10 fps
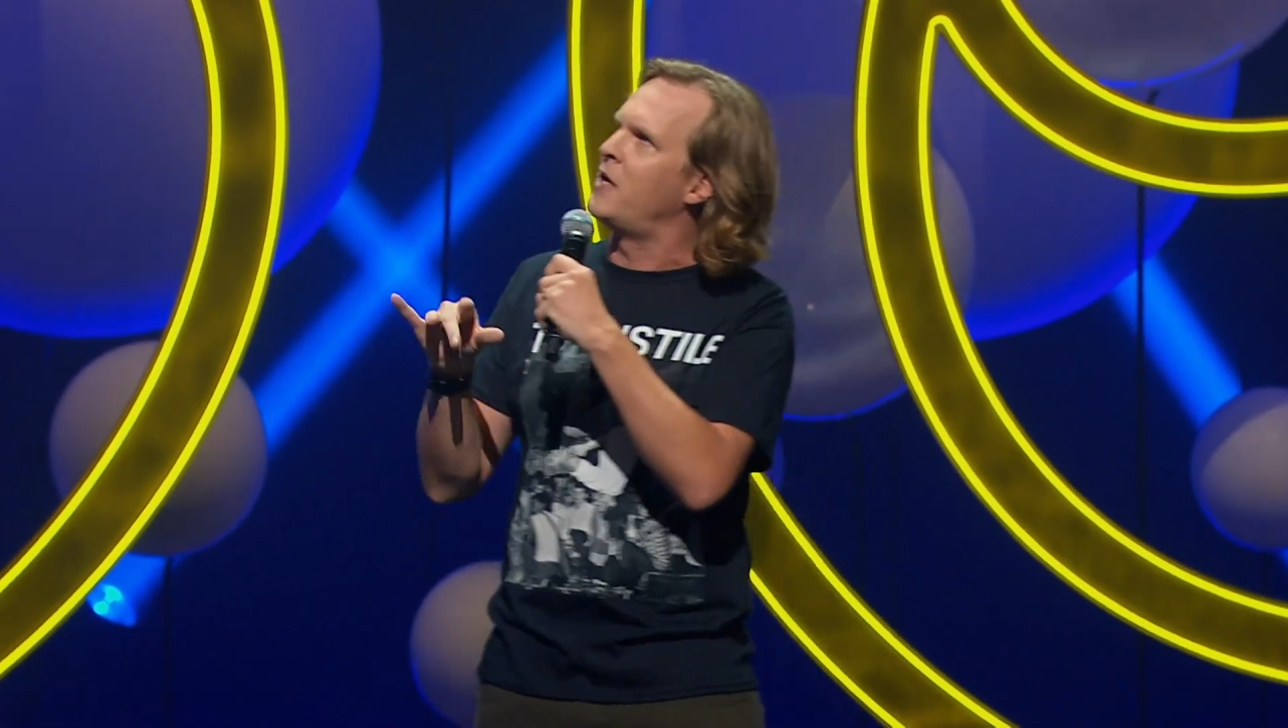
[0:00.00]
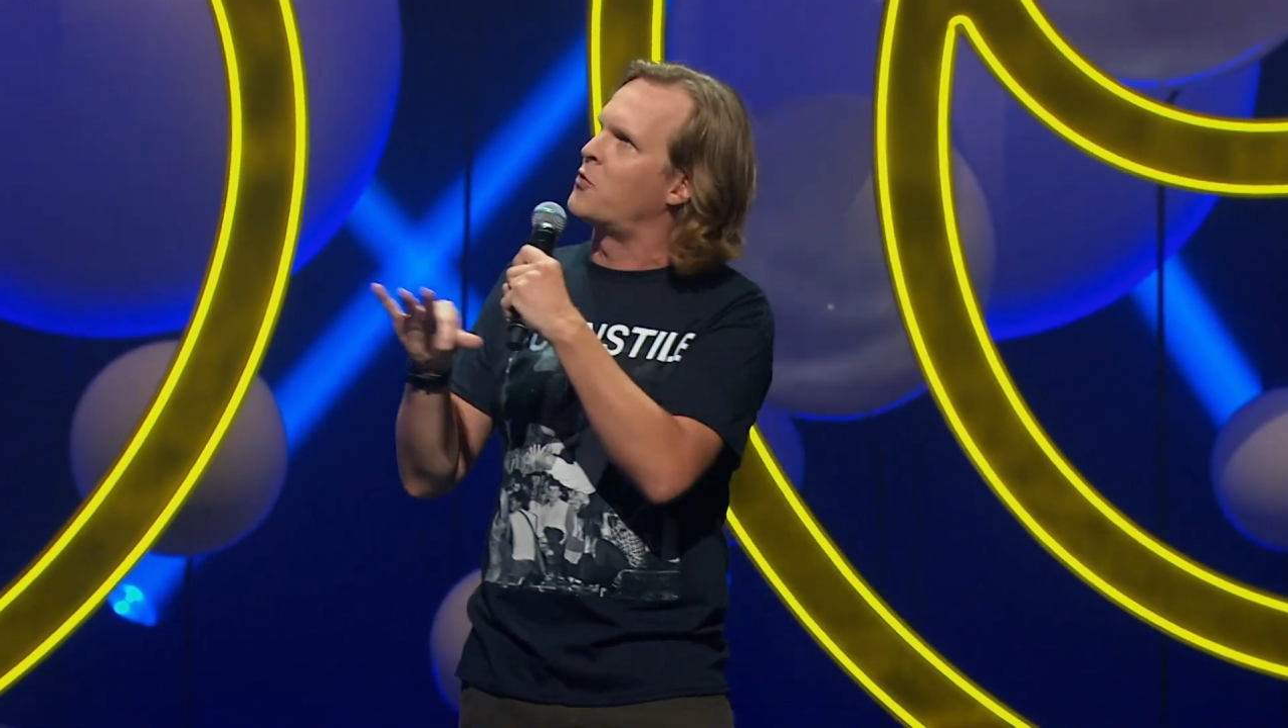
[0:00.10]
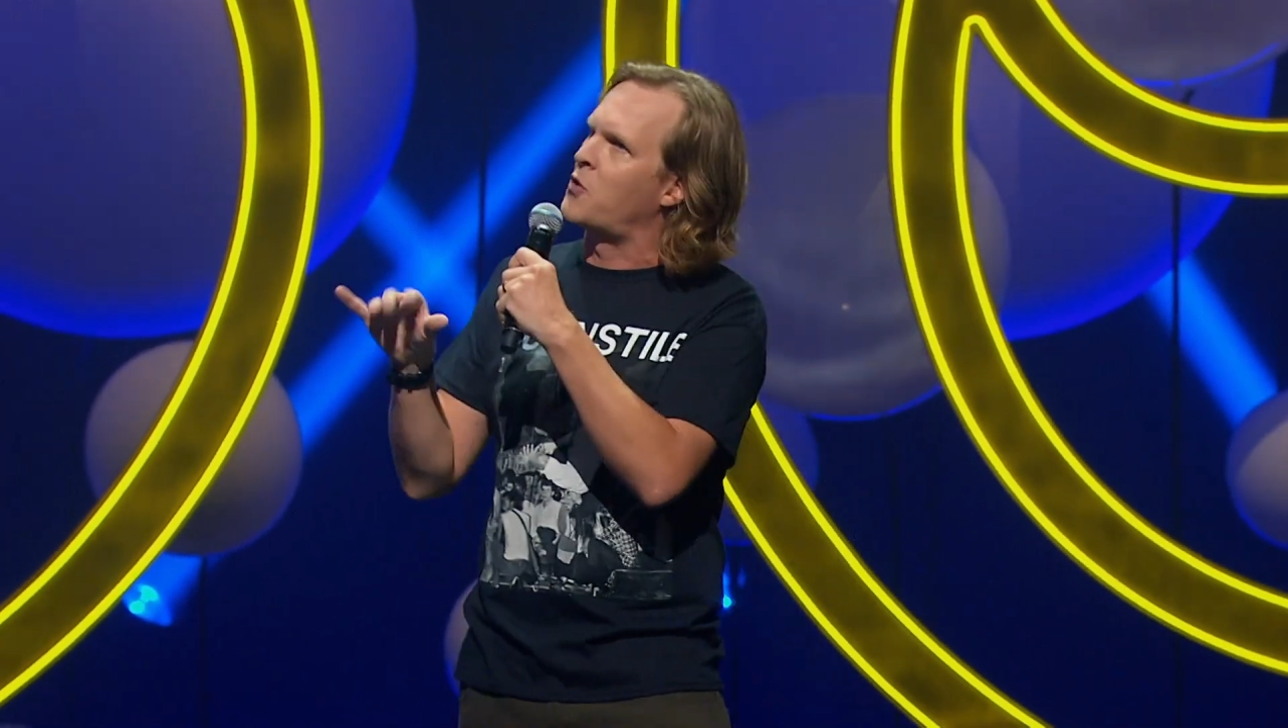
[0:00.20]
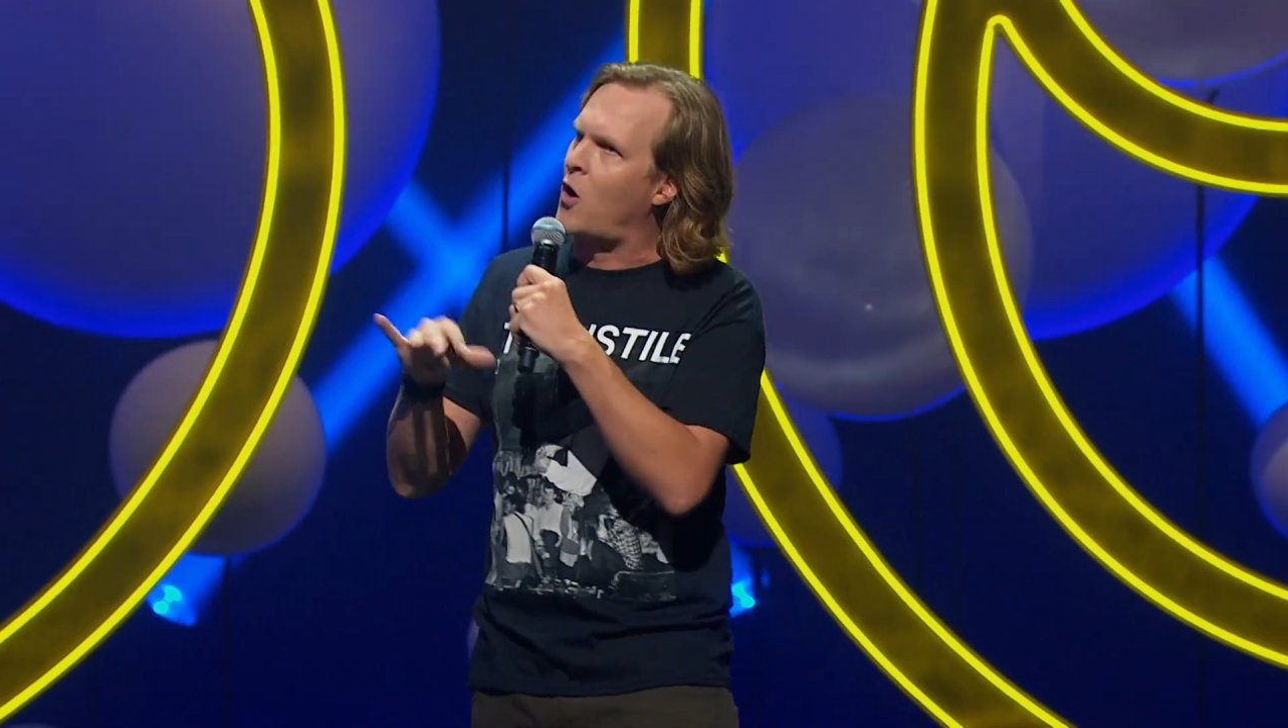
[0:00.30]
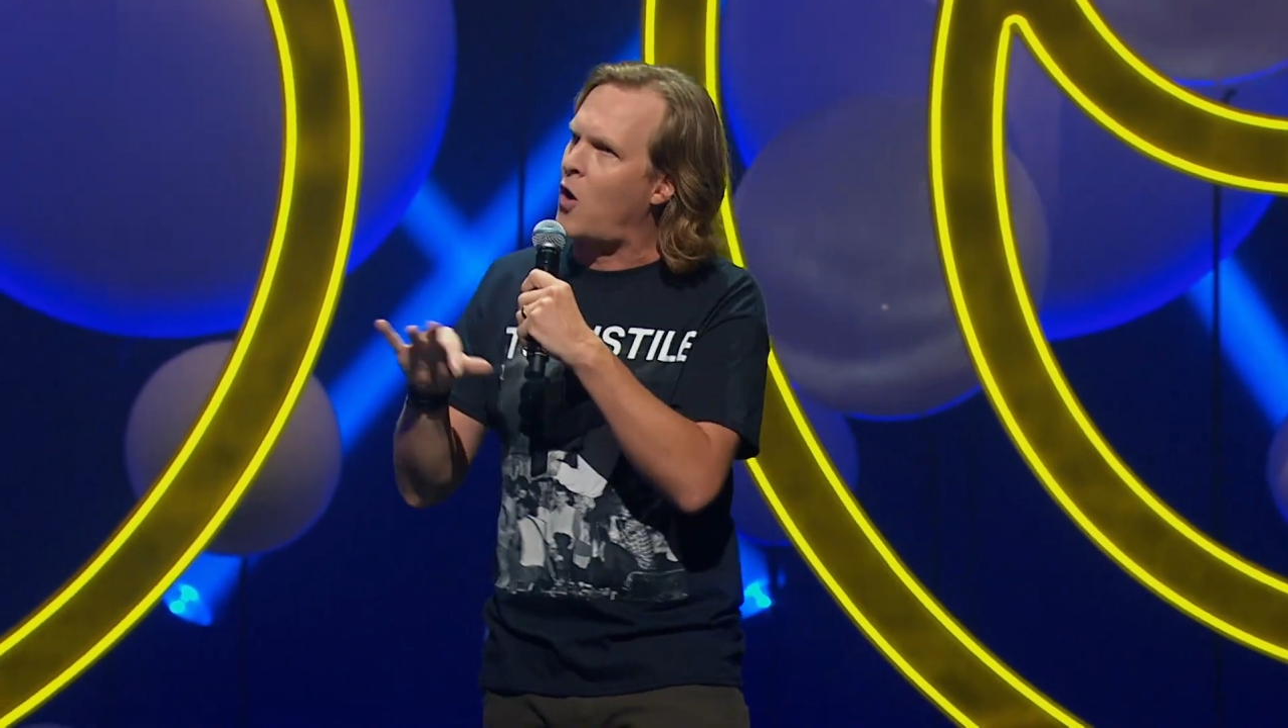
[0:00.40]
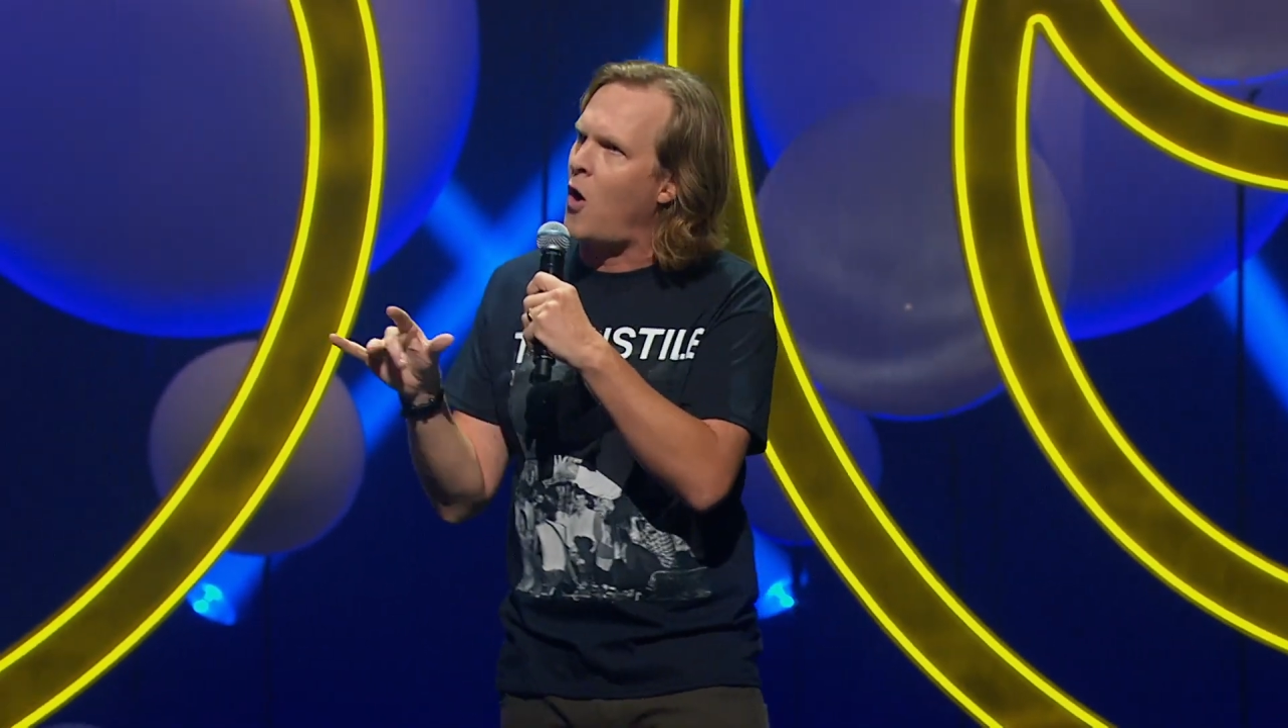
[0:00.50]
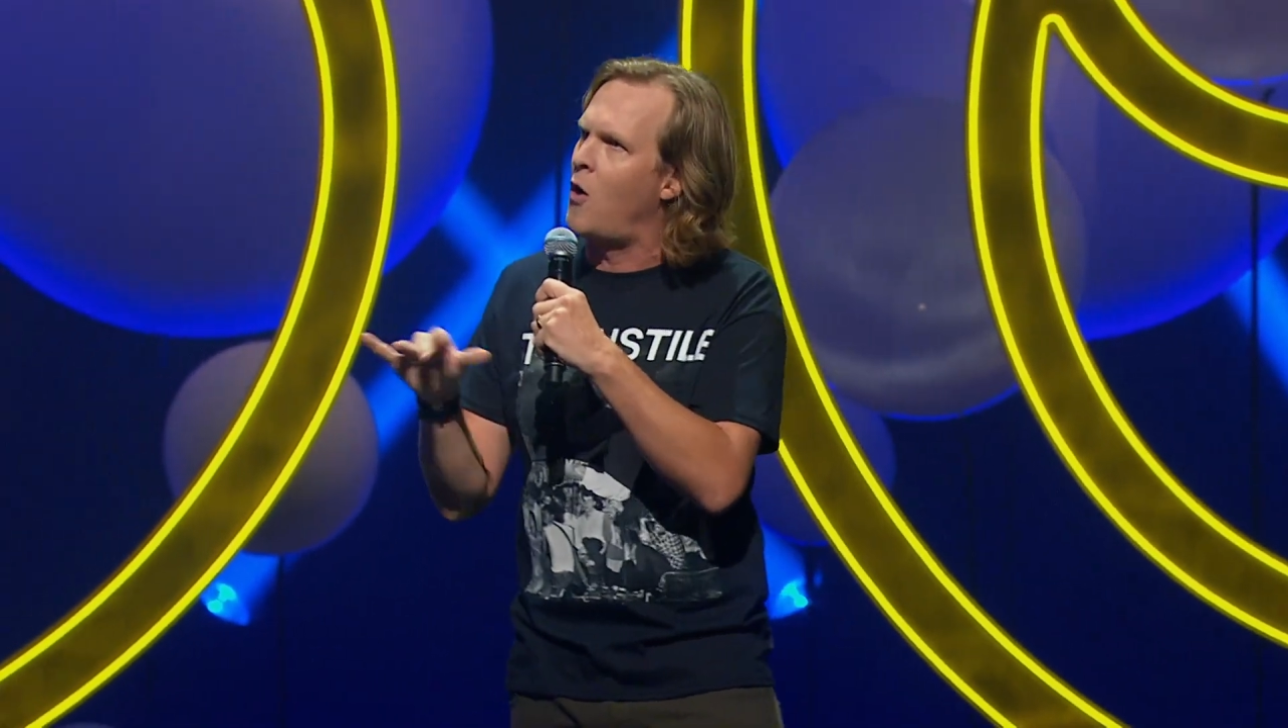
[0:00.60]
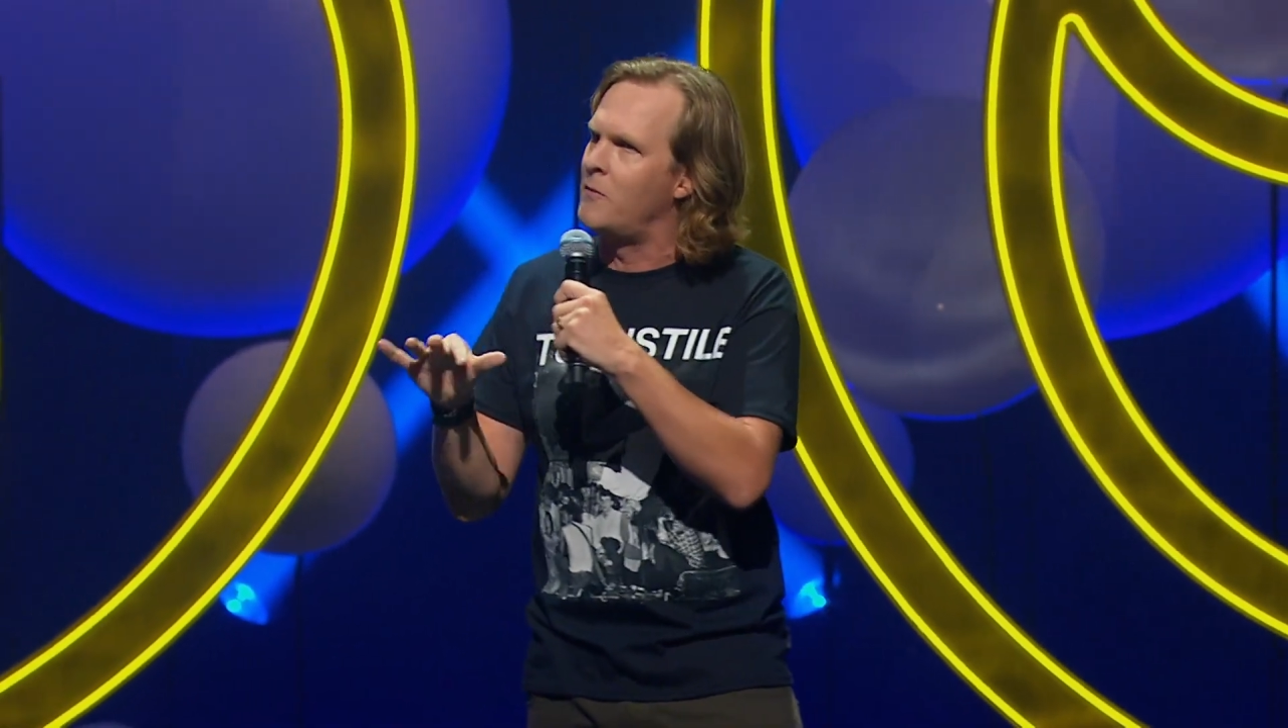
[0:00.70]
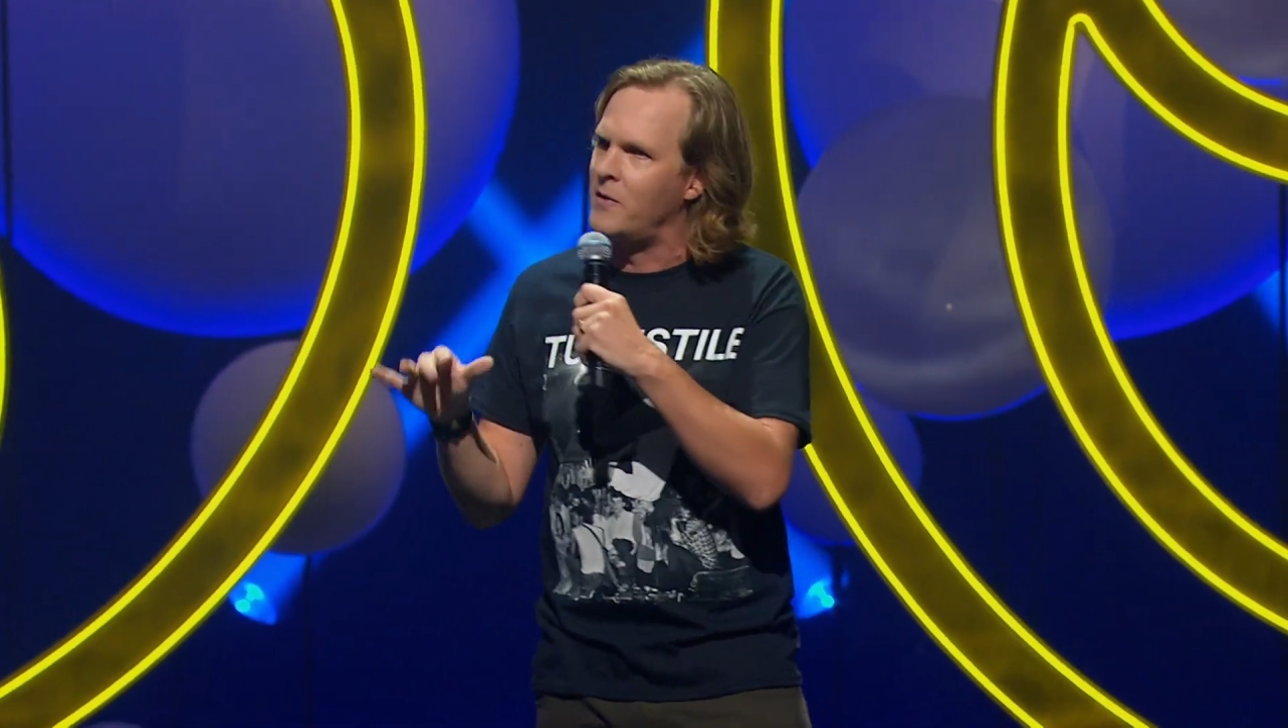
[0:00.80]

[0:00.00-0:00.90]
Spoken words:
or .com,